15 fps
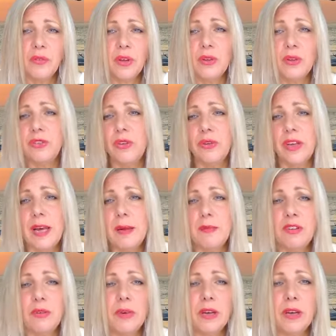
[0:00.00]
those who came
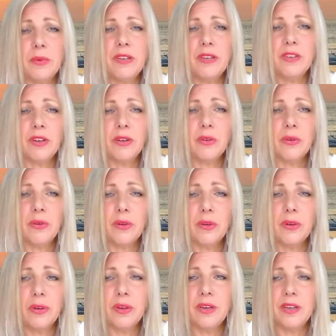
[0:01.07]
to my window
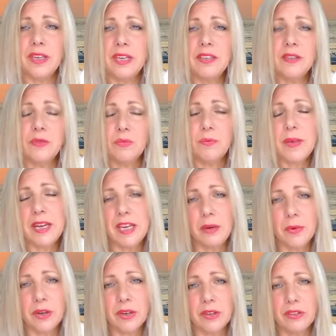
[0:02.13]
needed many
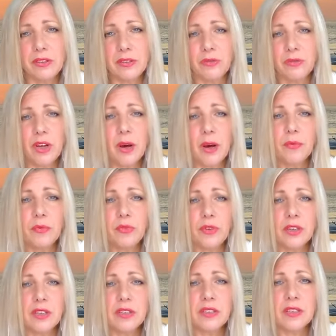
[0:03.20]
words of
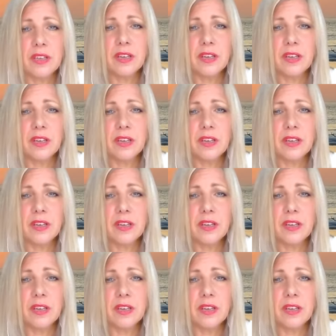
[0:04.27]
comfort,